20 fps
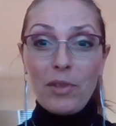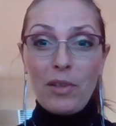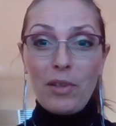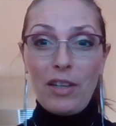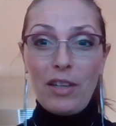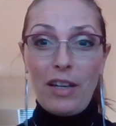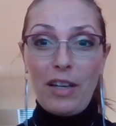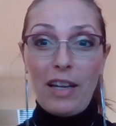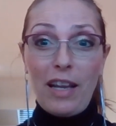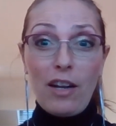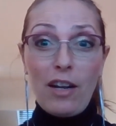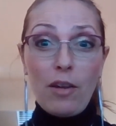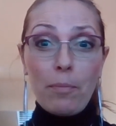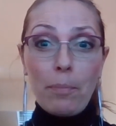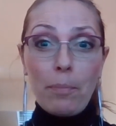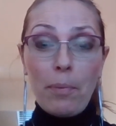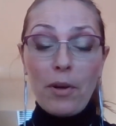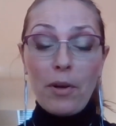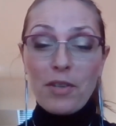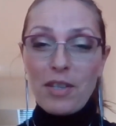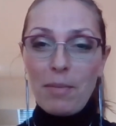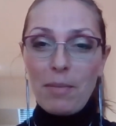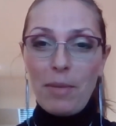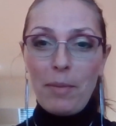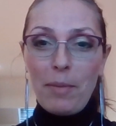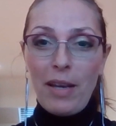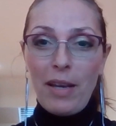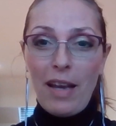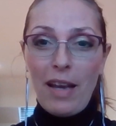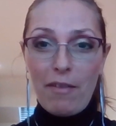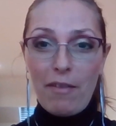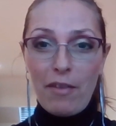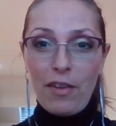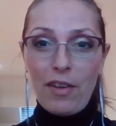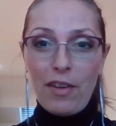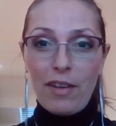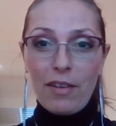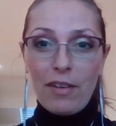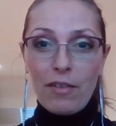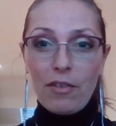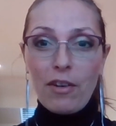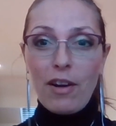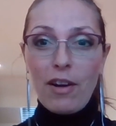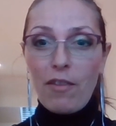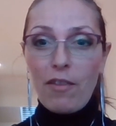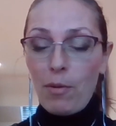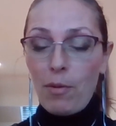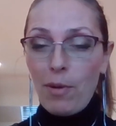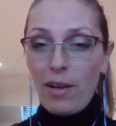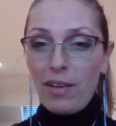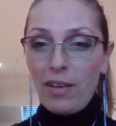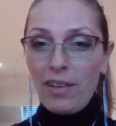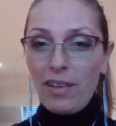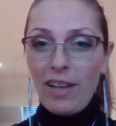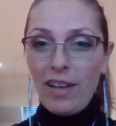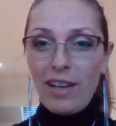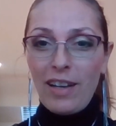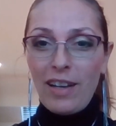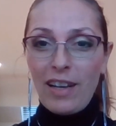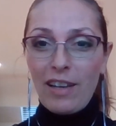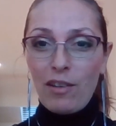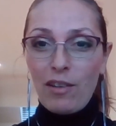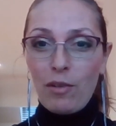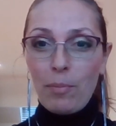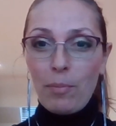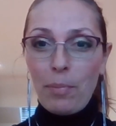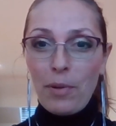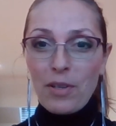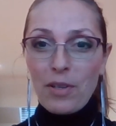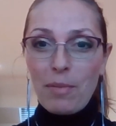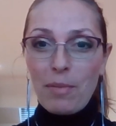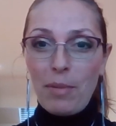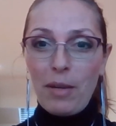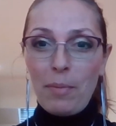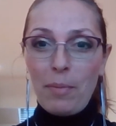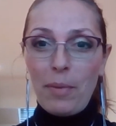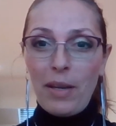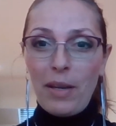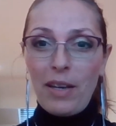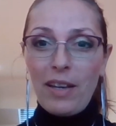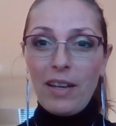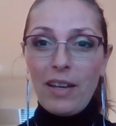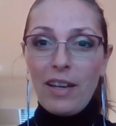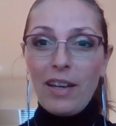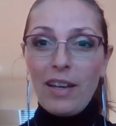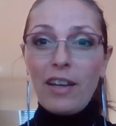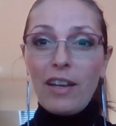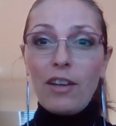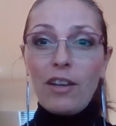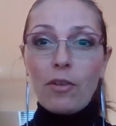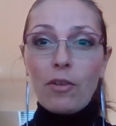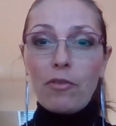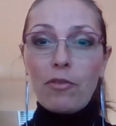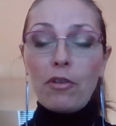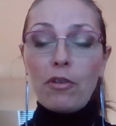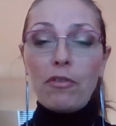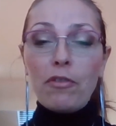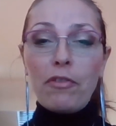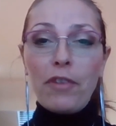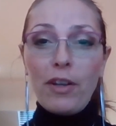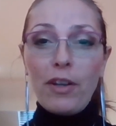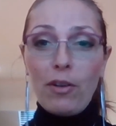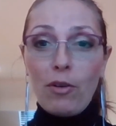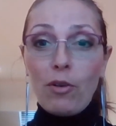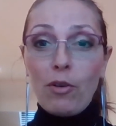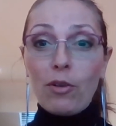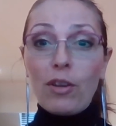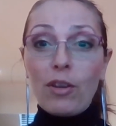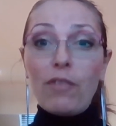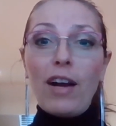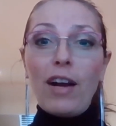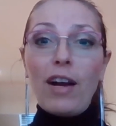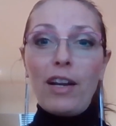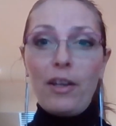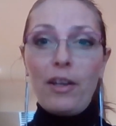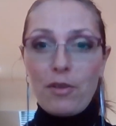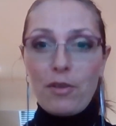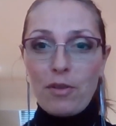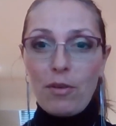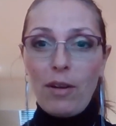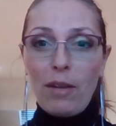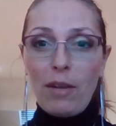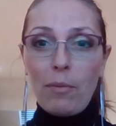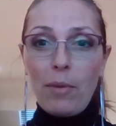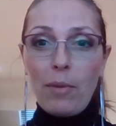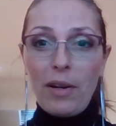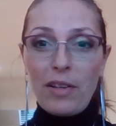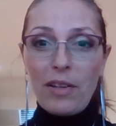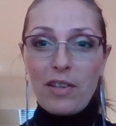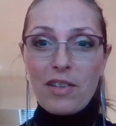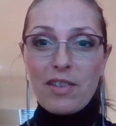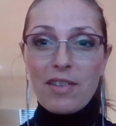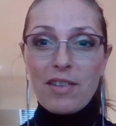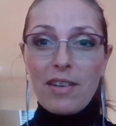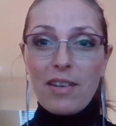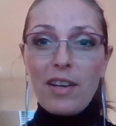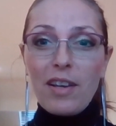It cannot possibly be everything for everyone, and they cannot possibly be, you know, fulfill all the values all at once.